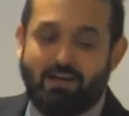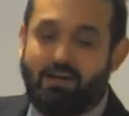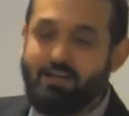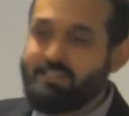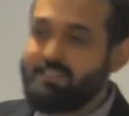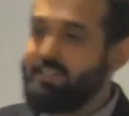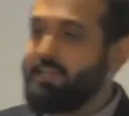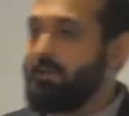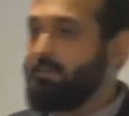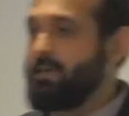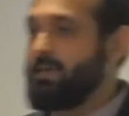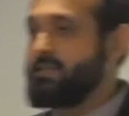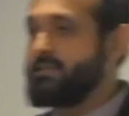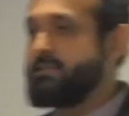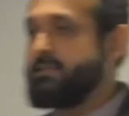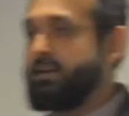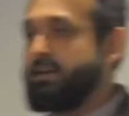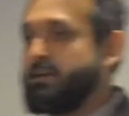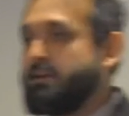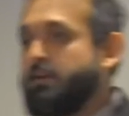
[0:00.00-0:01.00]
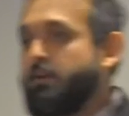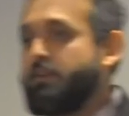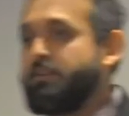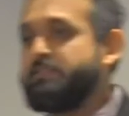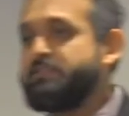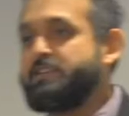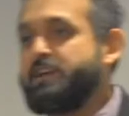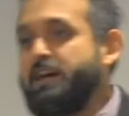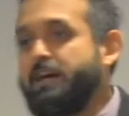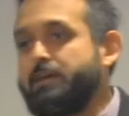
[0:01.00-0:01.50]
A CMS, like, a lot
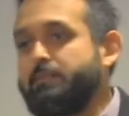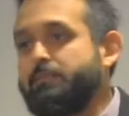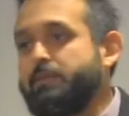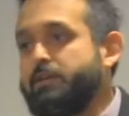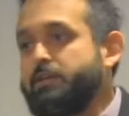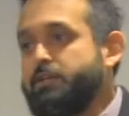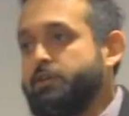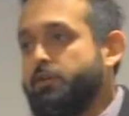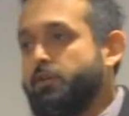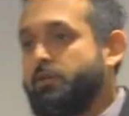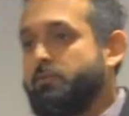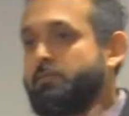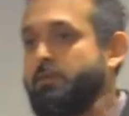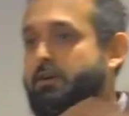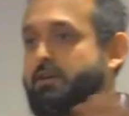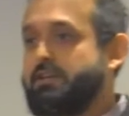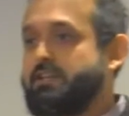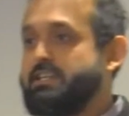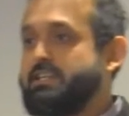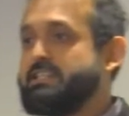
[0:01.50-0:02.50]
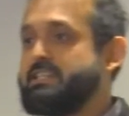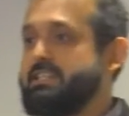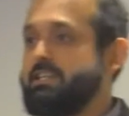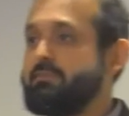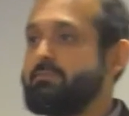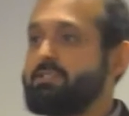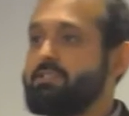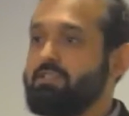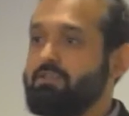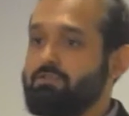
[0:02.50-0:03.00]
of time your marketing
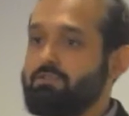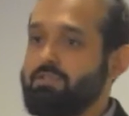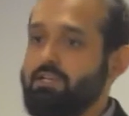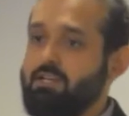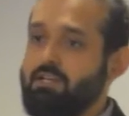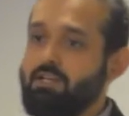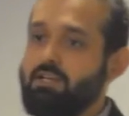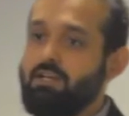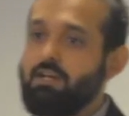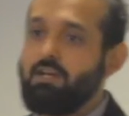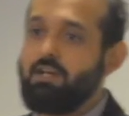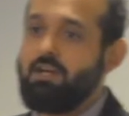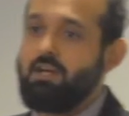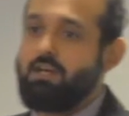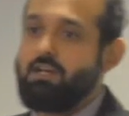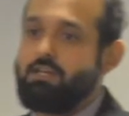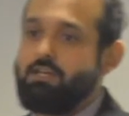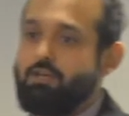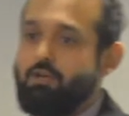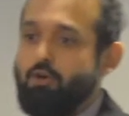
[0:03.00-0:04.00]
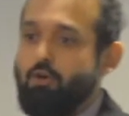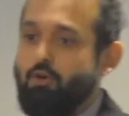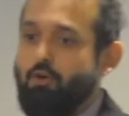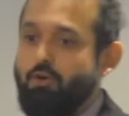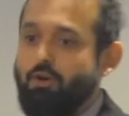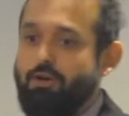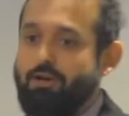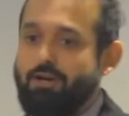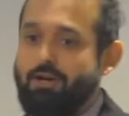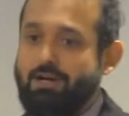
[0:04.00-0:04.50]
team is using
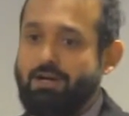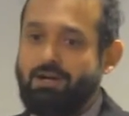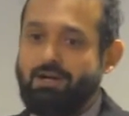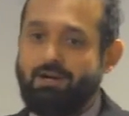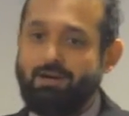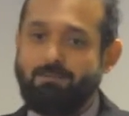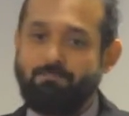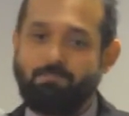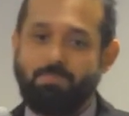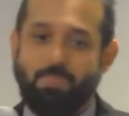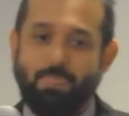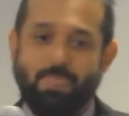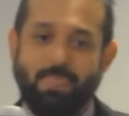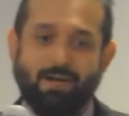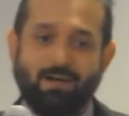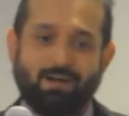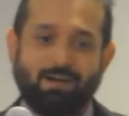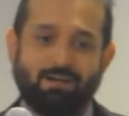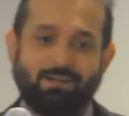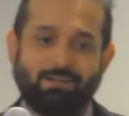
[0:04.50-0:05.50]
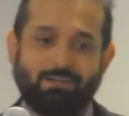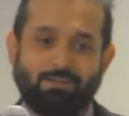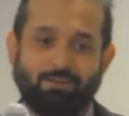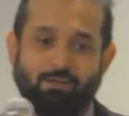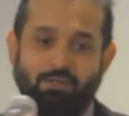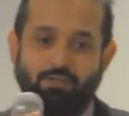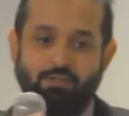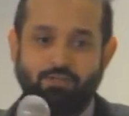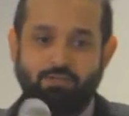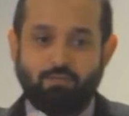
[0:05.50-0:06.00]
your
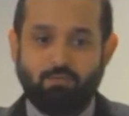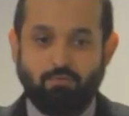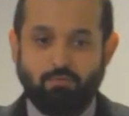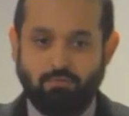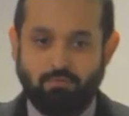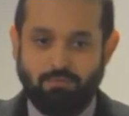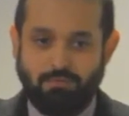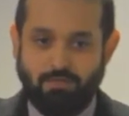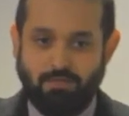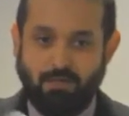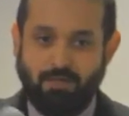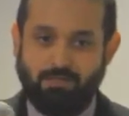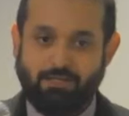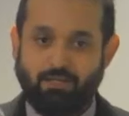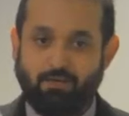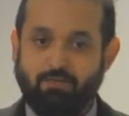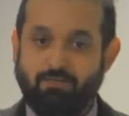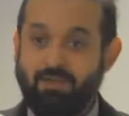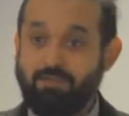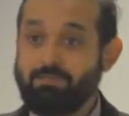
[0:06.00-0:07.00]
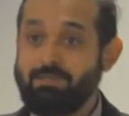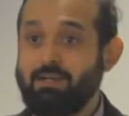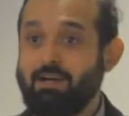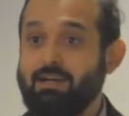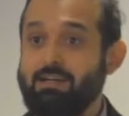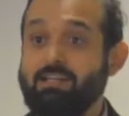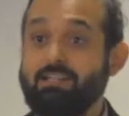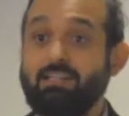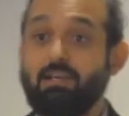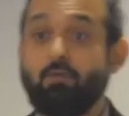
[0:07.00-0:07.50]
tools, like your
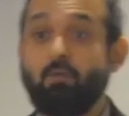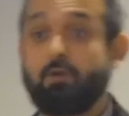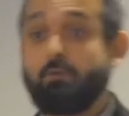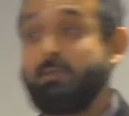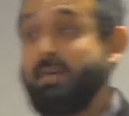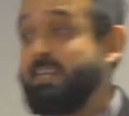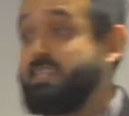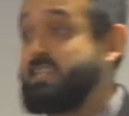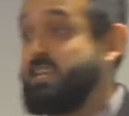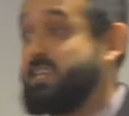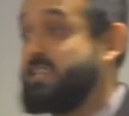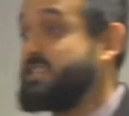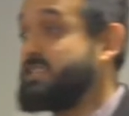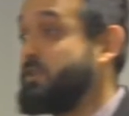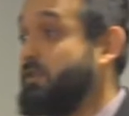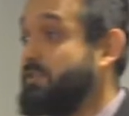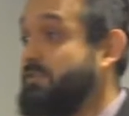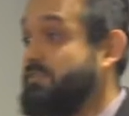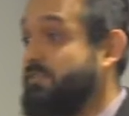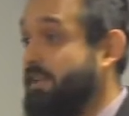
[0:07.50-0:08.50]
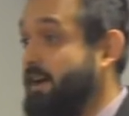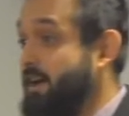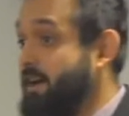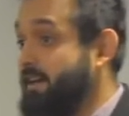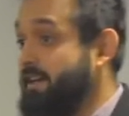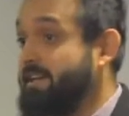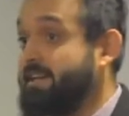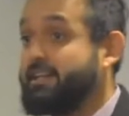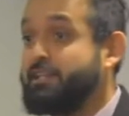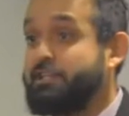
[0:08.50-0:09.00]
website, and they want to make changes on the
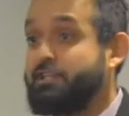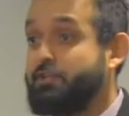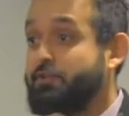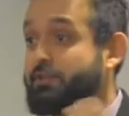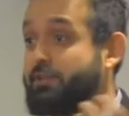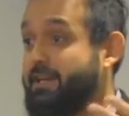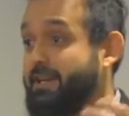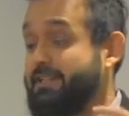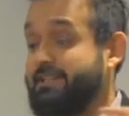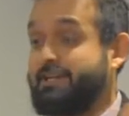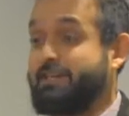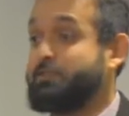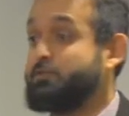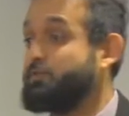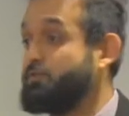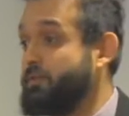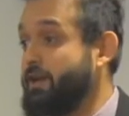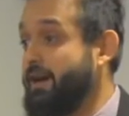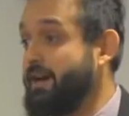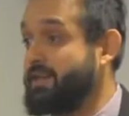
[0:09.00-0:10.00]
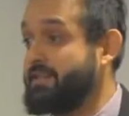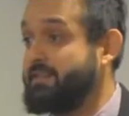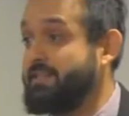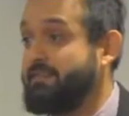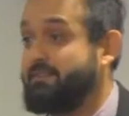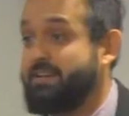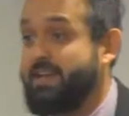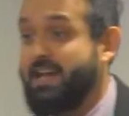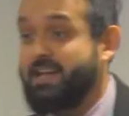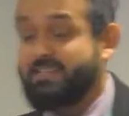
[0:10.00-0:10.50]
fly. Can they do that?
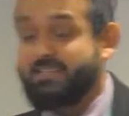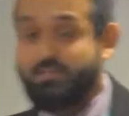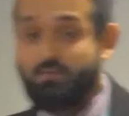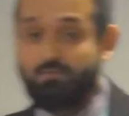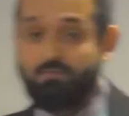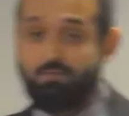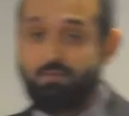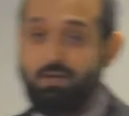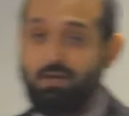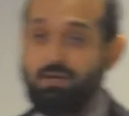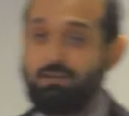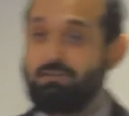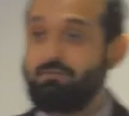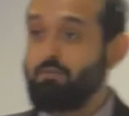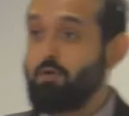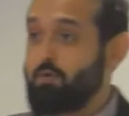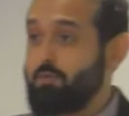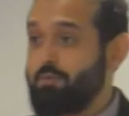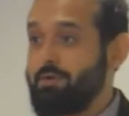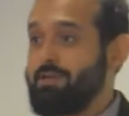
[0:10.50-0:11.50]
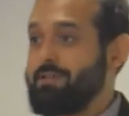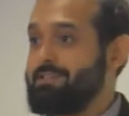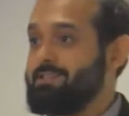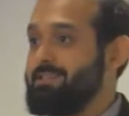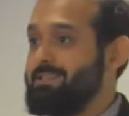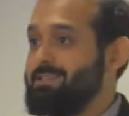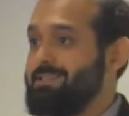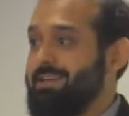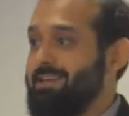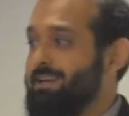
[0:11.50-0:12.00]
They would ask you for that. WordPress,
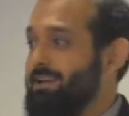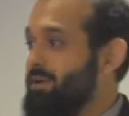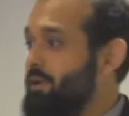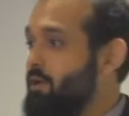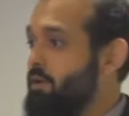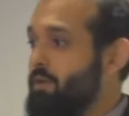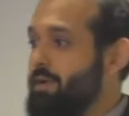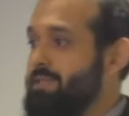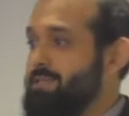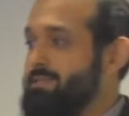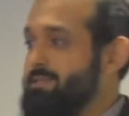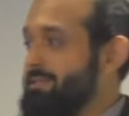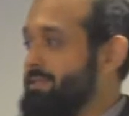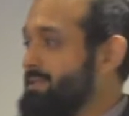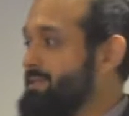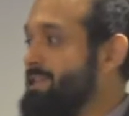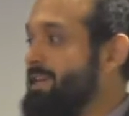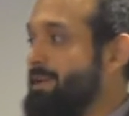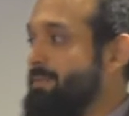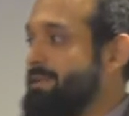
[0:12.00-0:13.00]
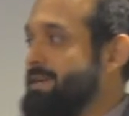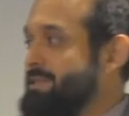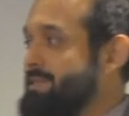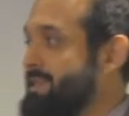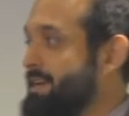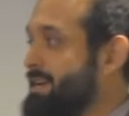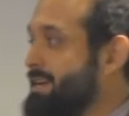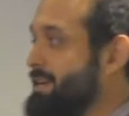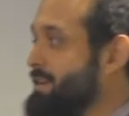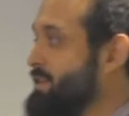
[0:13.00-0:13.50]
they say, oh, it's a CMS.
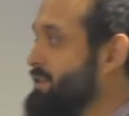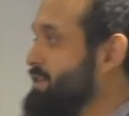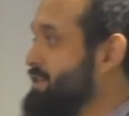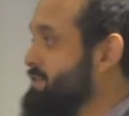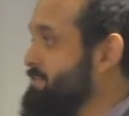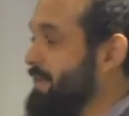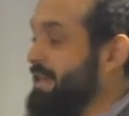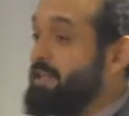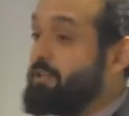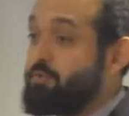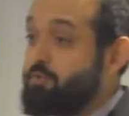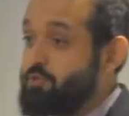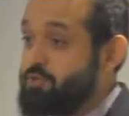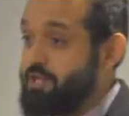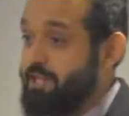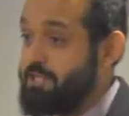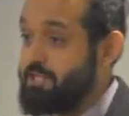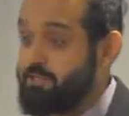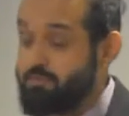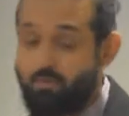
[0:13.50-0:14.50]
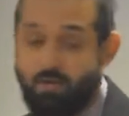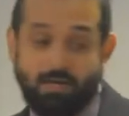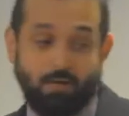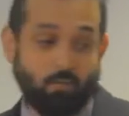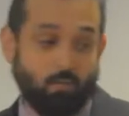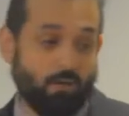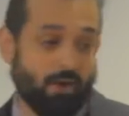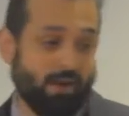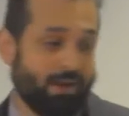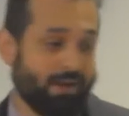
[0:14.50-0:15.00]
Can I make those changes right
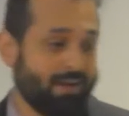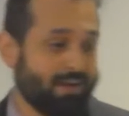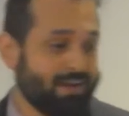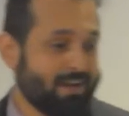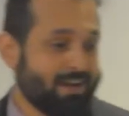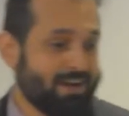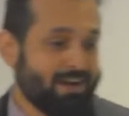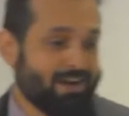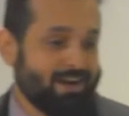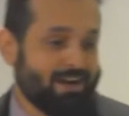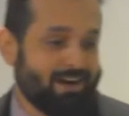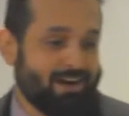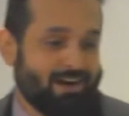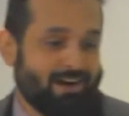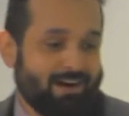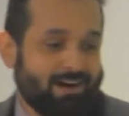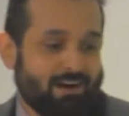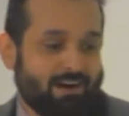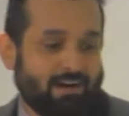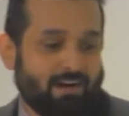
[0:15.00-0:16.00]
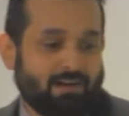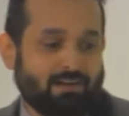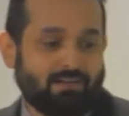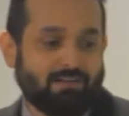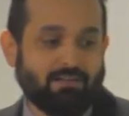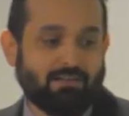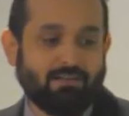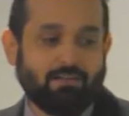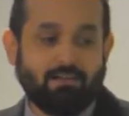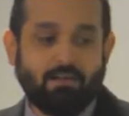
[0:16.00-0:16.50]
away?
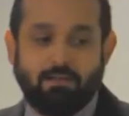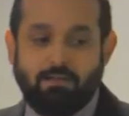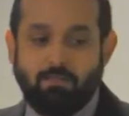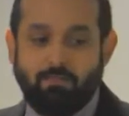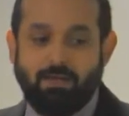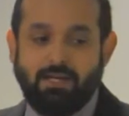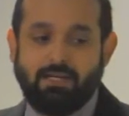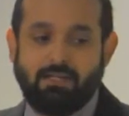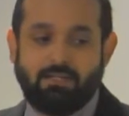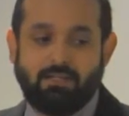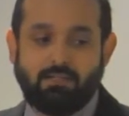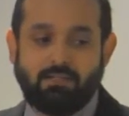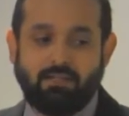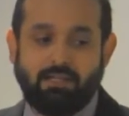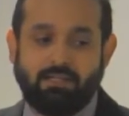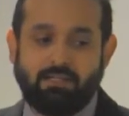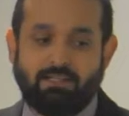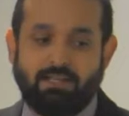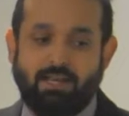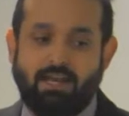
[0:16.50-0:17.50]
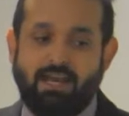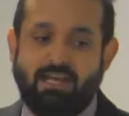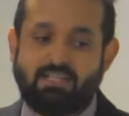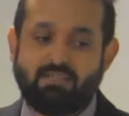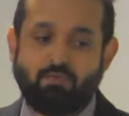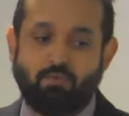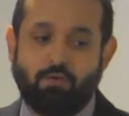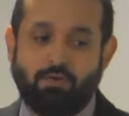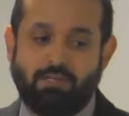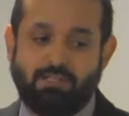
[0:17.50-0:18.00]
Another big thing they
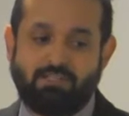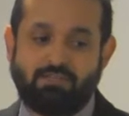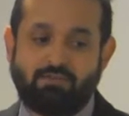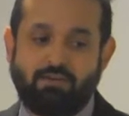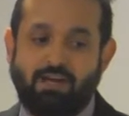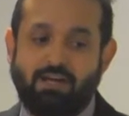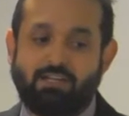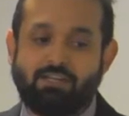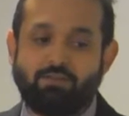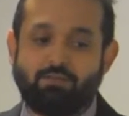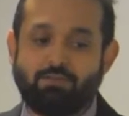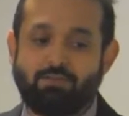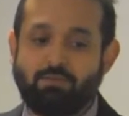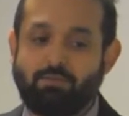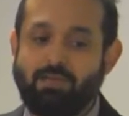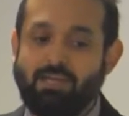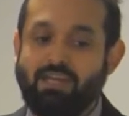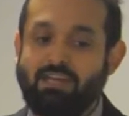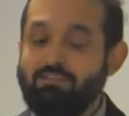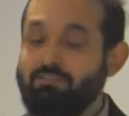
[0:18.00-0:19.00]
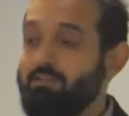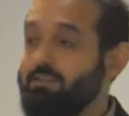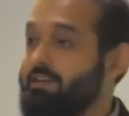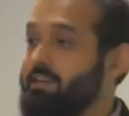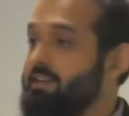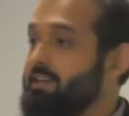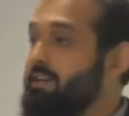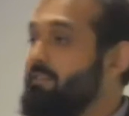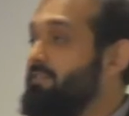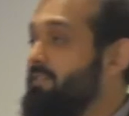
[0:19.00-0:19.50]
ask for is track user behavior
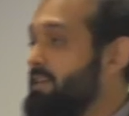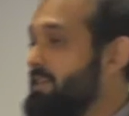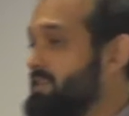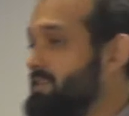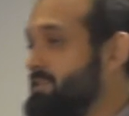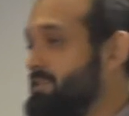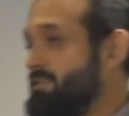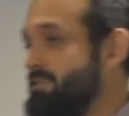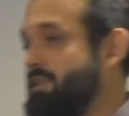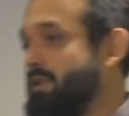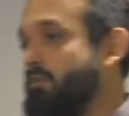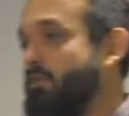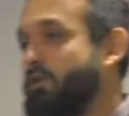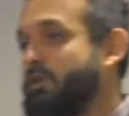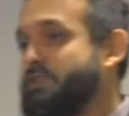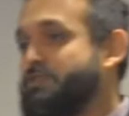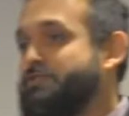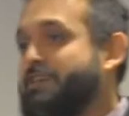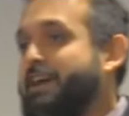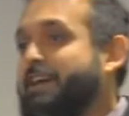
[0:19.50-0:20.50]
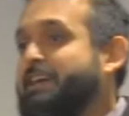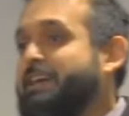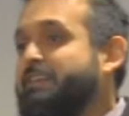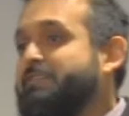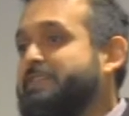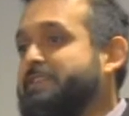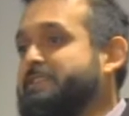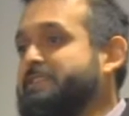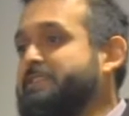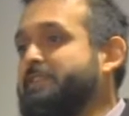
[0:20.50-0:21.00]
in events. They want to track
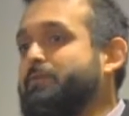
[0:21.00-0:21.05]
events.